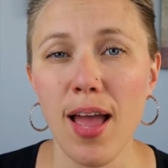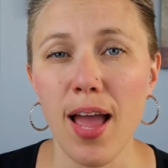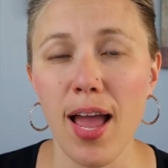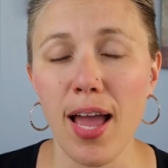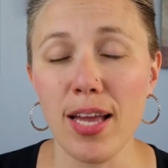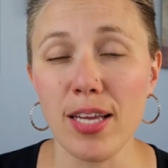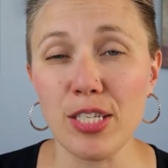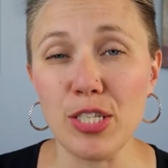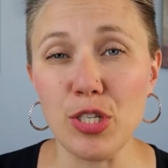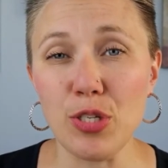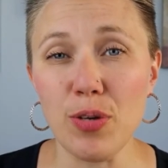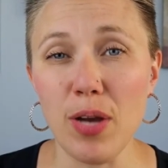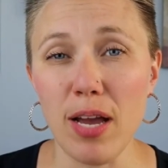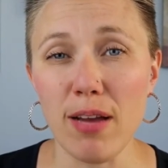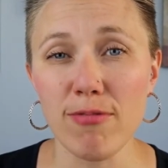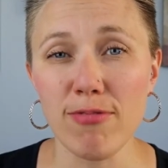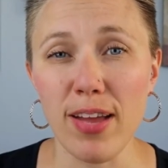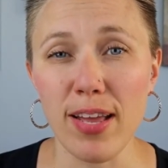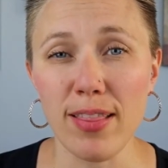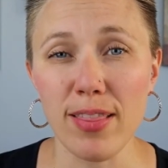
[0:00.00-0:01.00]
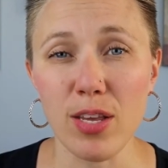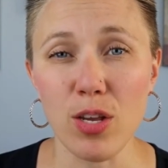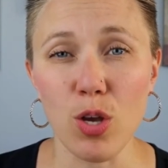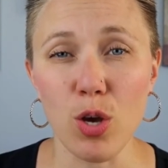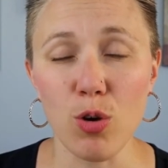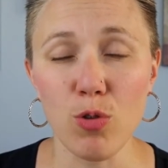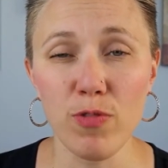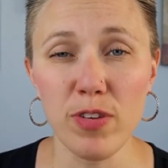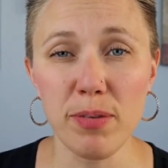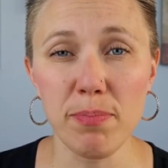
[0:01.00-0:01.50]
and you have the
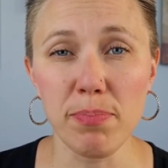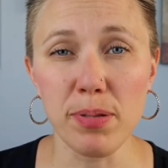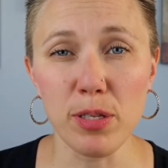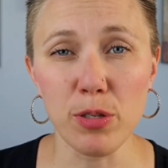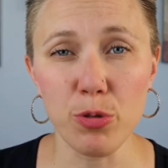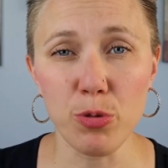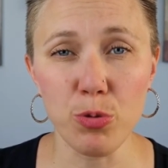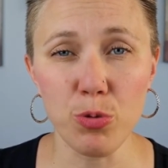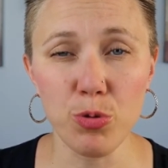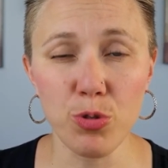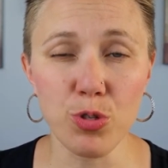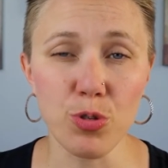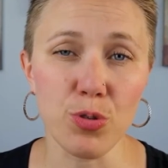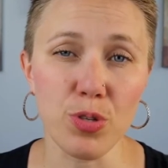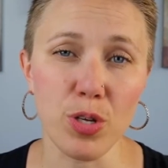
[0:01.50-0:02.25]
COVID blues,